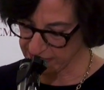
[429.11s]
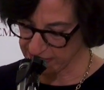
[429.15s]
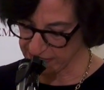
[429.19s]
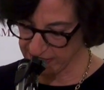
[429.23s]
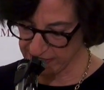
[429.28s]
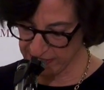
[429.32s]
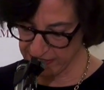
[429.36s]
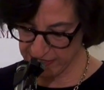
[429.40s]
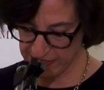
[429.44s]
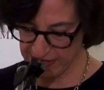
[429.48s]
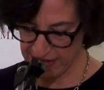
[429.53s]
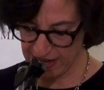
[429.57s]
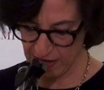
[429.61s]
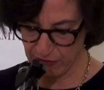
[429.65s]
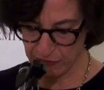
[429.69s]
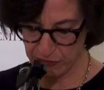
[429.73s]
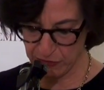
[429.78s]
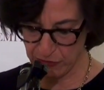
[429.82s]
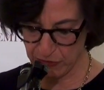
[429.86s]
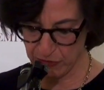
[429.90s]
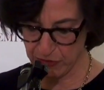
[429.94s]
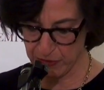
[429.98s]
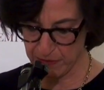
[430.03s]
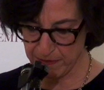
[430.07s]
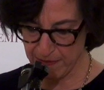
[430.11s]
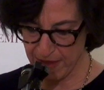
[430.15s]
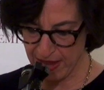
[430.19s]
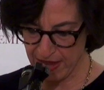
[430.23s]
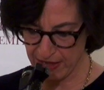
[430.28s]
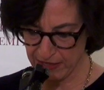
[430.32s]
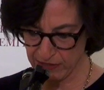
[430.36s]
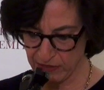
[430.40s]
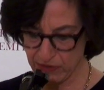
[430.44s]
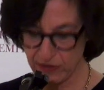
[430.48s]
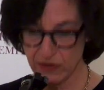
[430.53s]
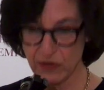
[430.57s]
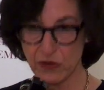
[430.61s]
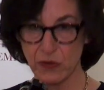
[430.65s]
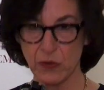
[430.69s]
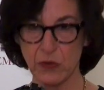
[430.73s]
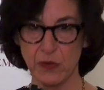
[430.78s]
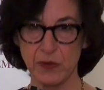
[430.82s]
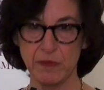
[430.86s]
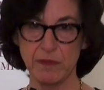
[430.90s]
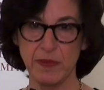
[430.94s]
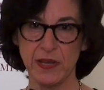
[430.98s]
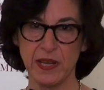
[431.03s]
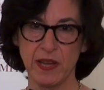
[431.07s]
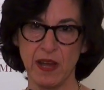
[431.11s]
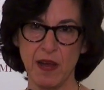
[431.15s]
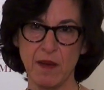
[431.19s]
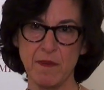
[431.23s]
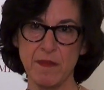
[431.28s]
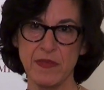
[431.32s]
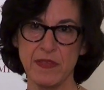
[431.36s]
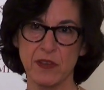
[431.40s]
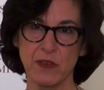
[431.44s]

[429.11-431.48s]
he encountered the man who had become